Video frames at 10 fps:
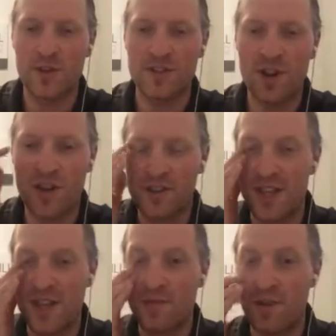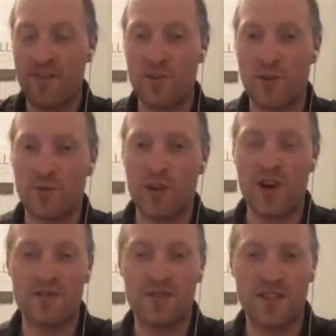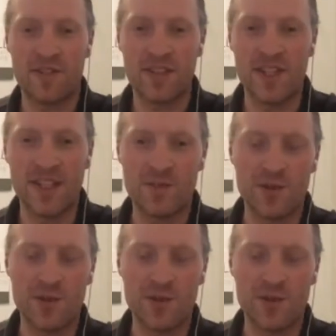It's not the same for everyone. We all have different needs.